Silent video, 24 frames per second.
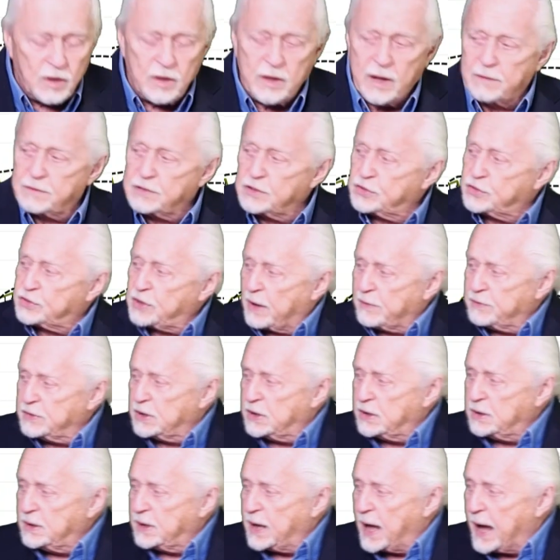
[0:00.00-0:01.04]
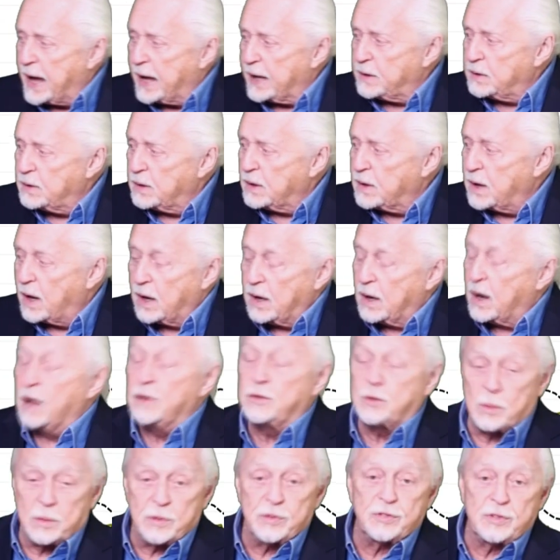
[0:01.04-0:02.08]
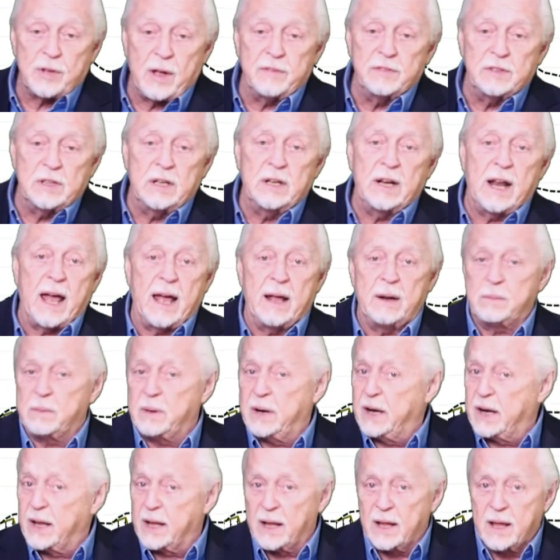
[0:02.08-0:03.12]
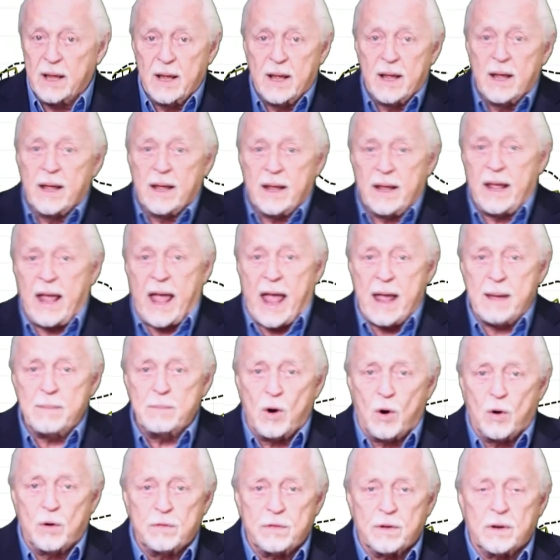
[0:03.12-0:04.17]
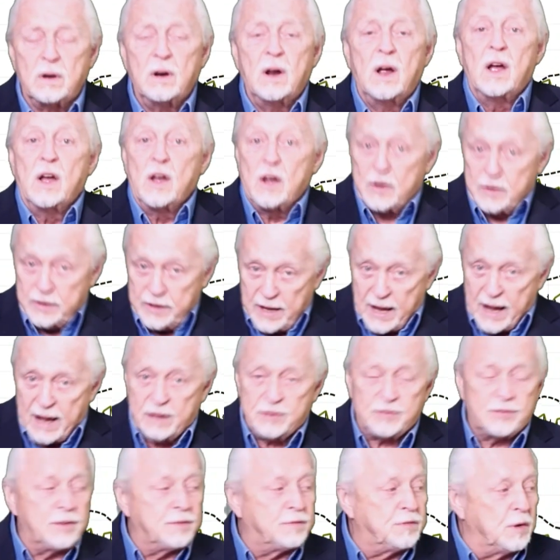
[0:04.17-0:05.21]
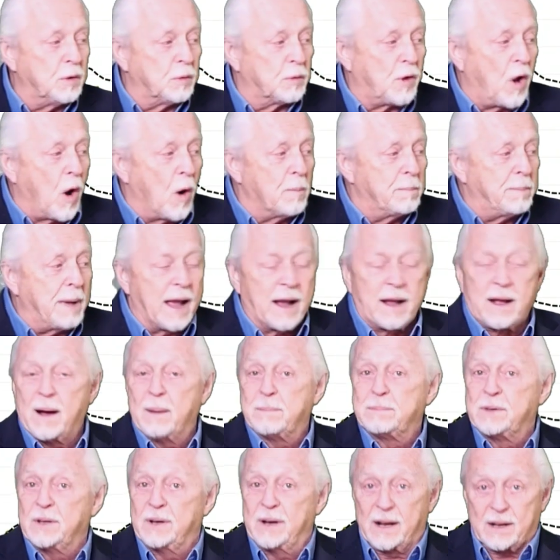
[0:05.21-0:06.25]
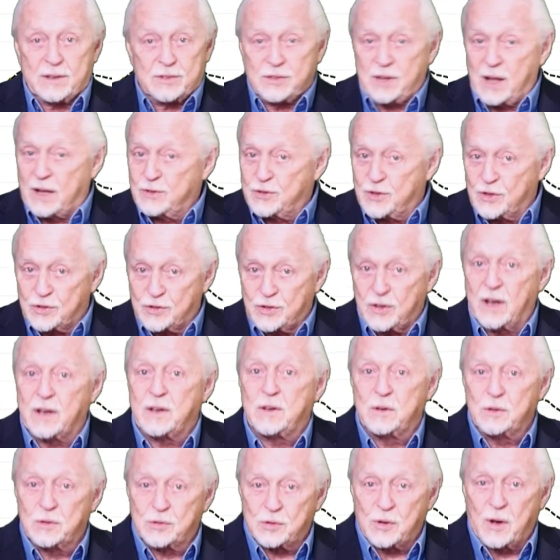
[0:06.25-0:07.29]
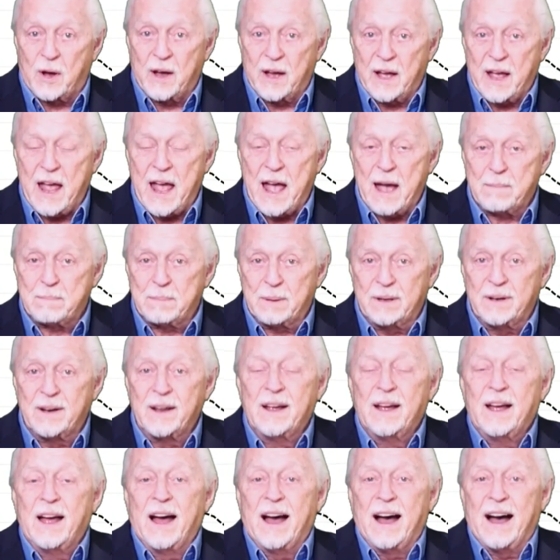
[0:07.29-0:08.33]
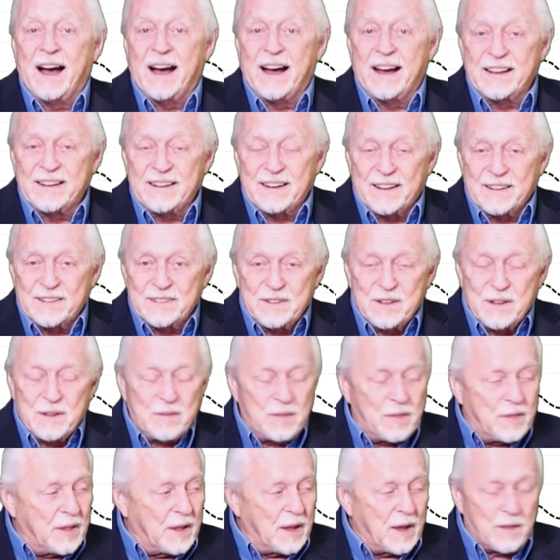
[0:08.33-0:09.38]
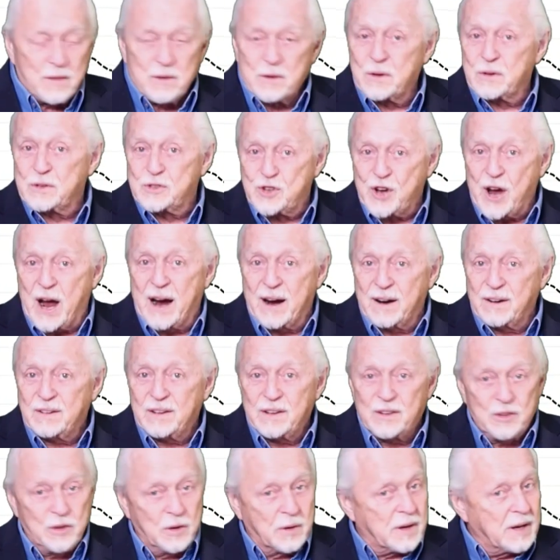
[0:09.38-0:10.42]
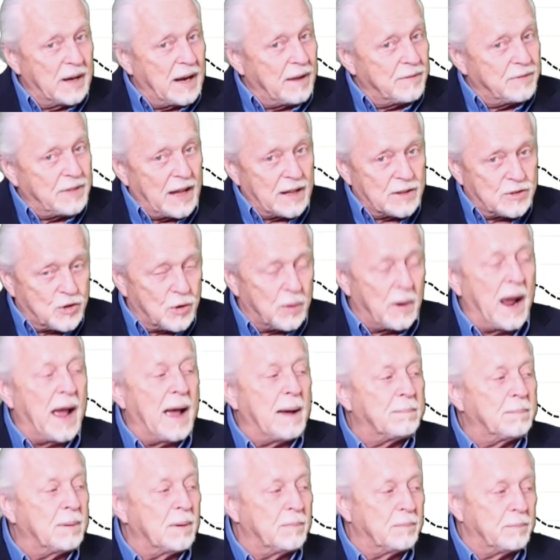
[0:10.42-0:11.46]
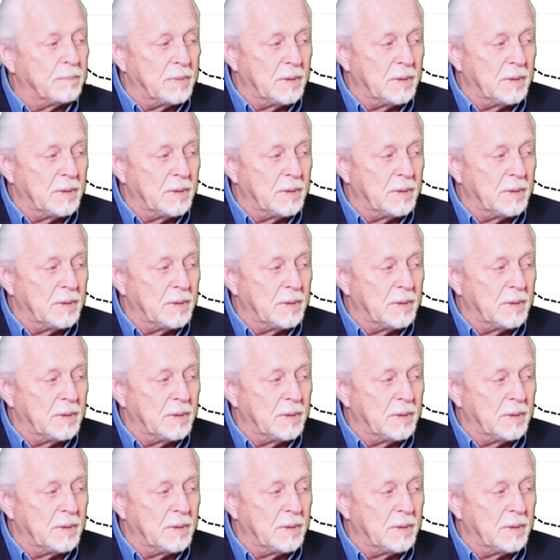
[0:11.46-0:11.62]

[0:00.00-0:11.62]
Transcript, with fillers: You have a seventy-nine, under a seventy-nine reading. Game over. Yes, if you go back up the next day, just like you saw happen on uh, the other chart, you can have that trap.